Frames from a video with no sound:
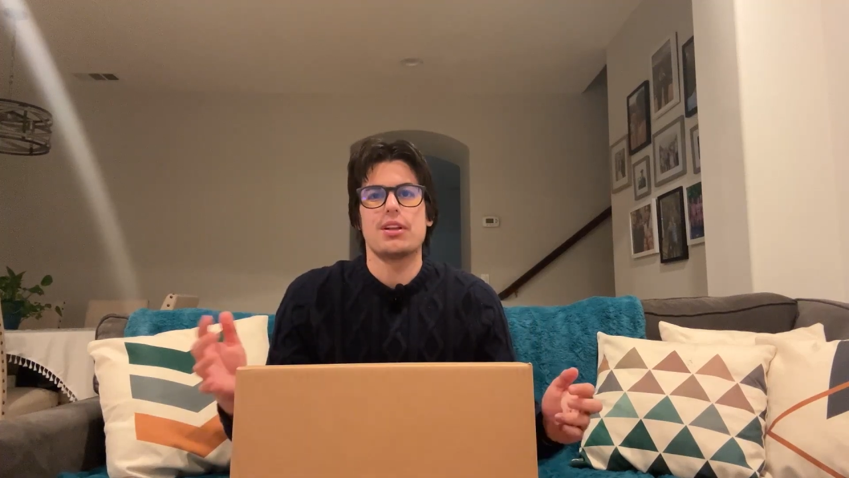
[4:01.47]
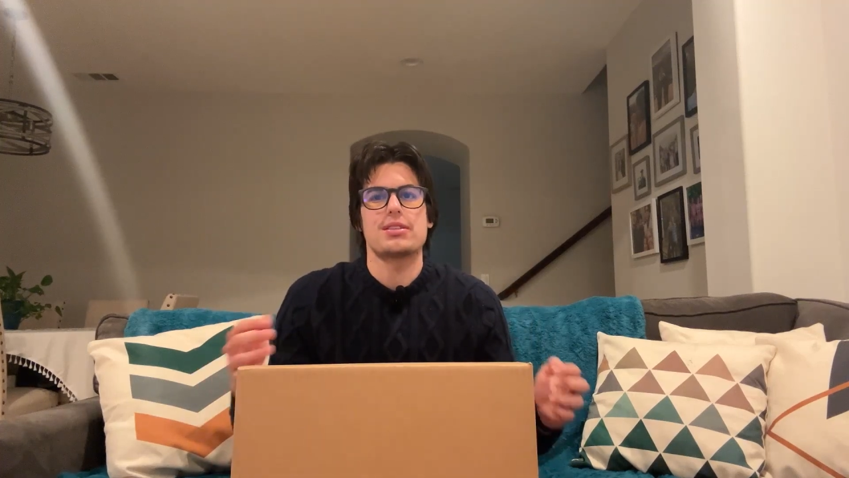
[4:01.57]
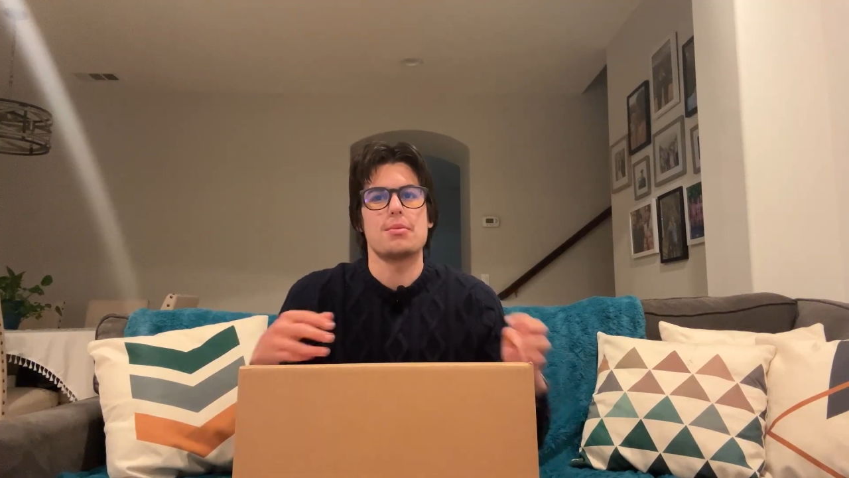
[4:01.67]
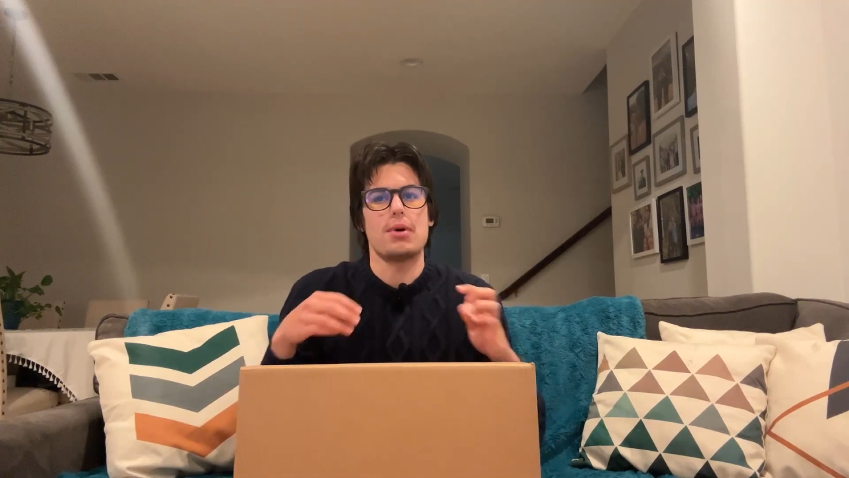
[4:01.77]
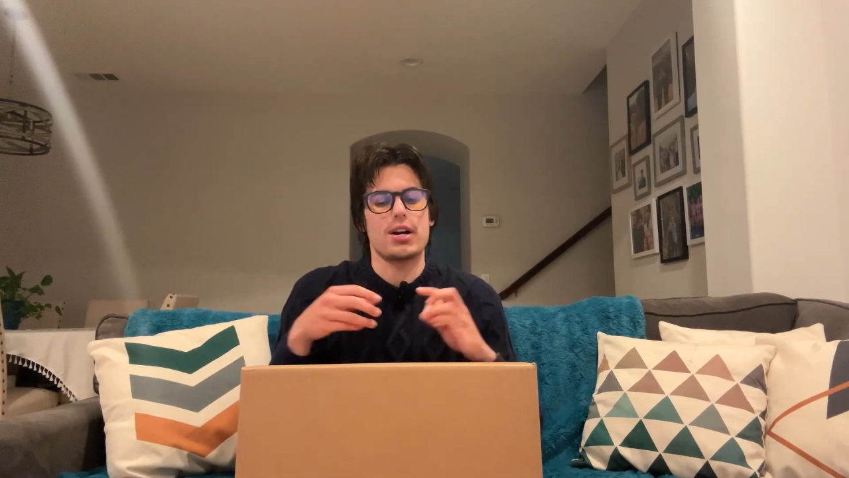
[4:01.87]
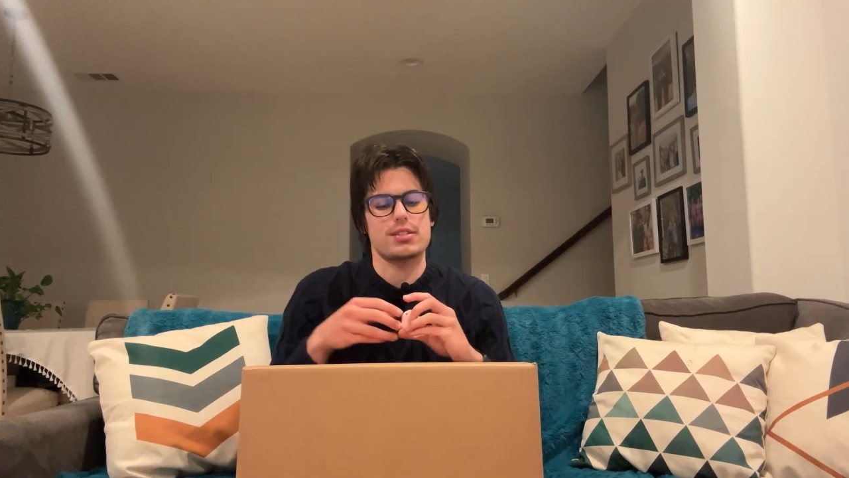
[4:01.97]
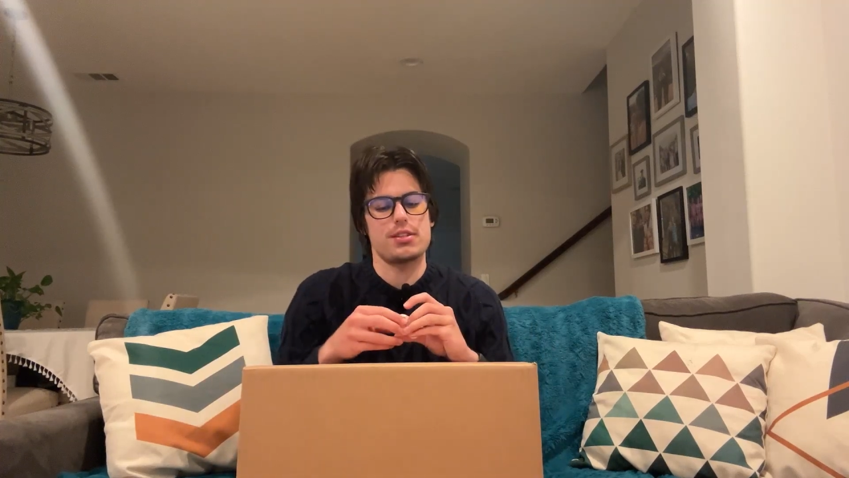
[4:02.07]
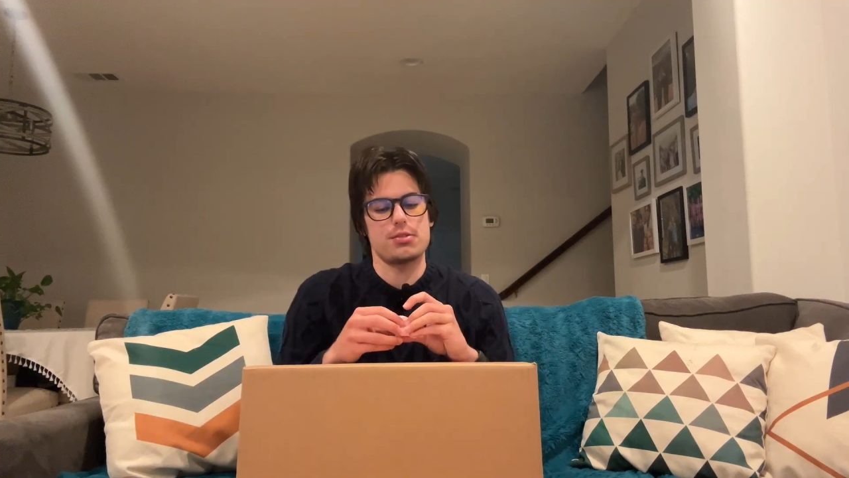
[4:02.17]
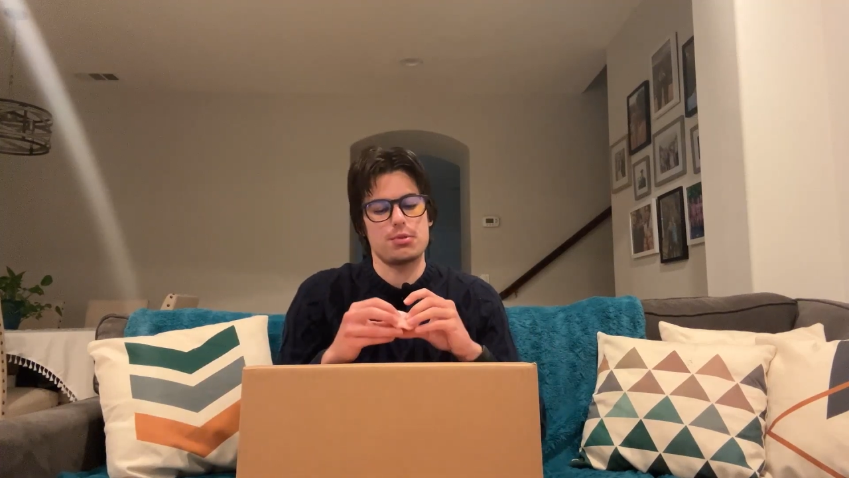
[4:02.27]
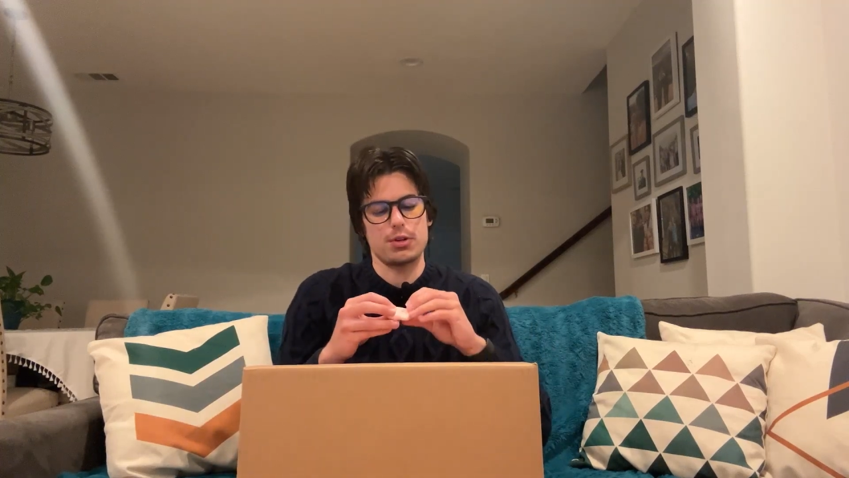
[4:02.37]
let's unbox
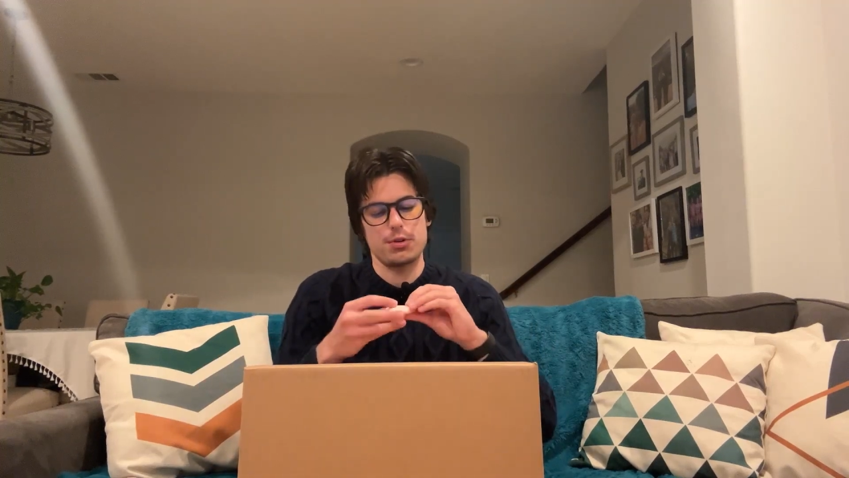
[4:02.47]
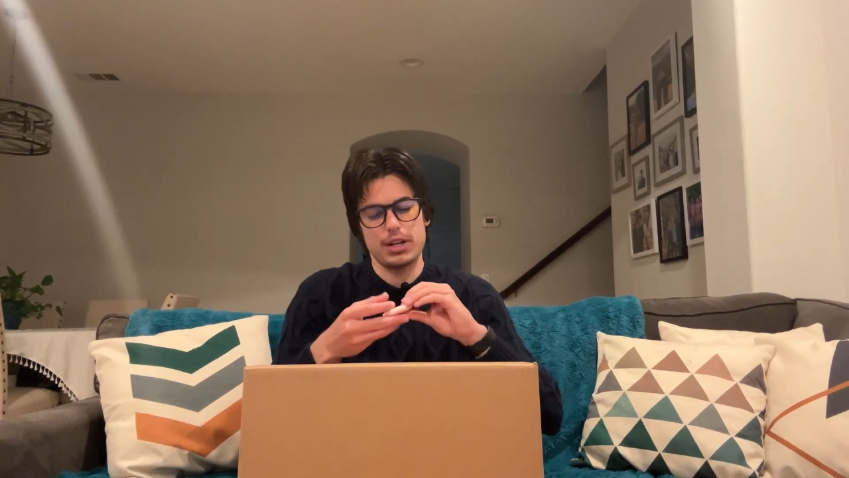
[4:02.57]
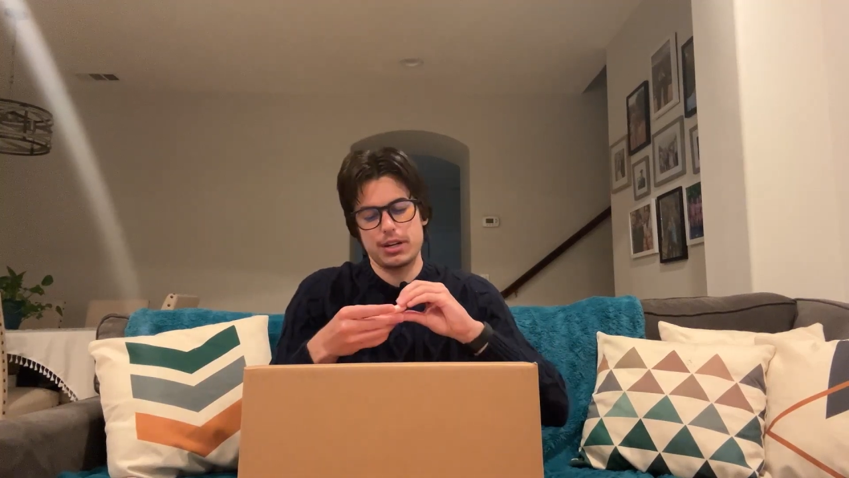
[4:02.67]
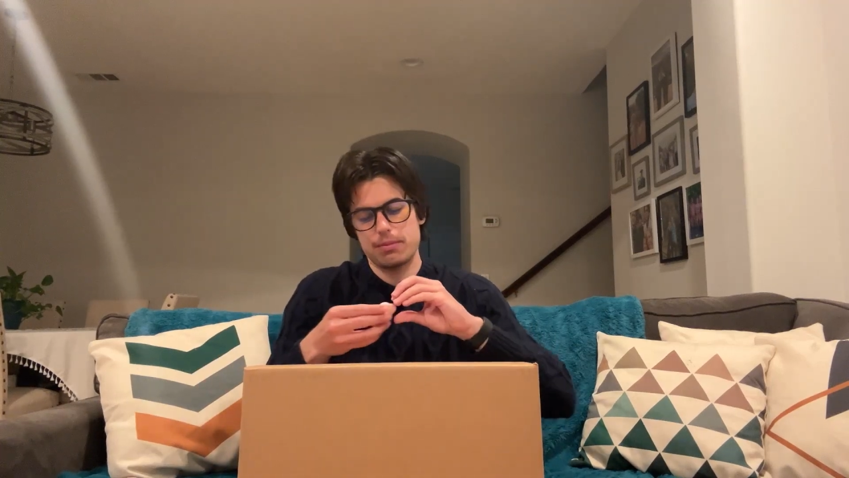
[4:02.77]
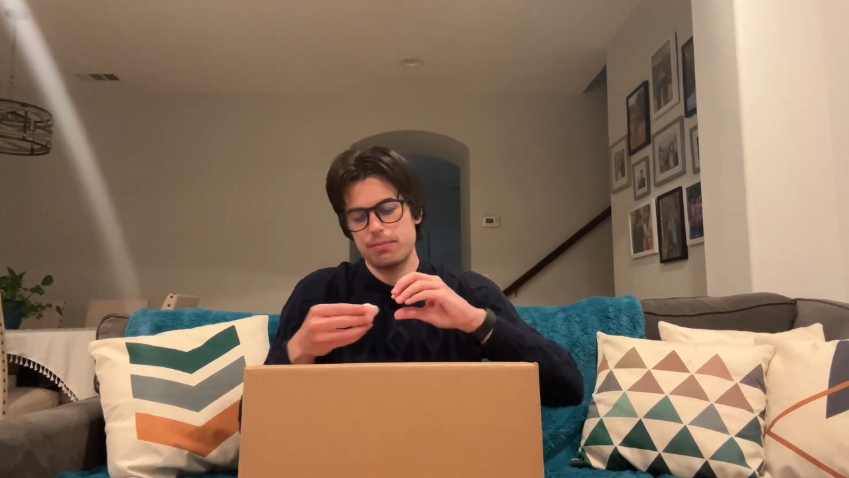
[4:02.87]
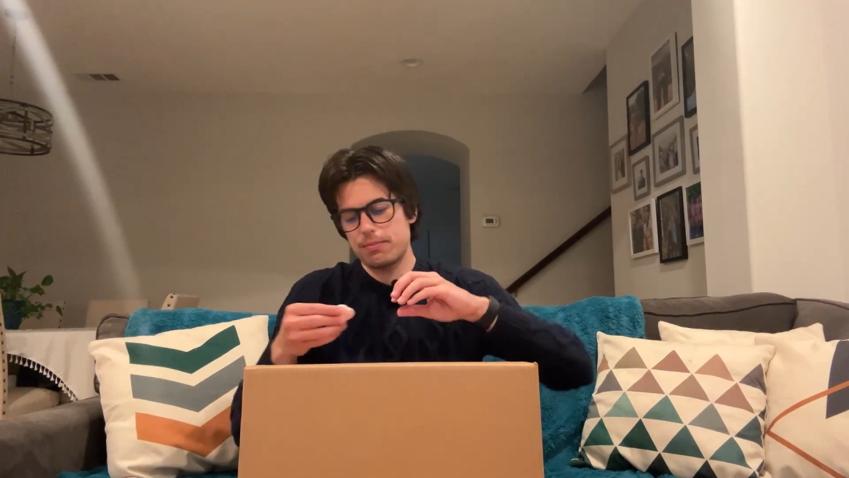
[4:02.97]
this real quick.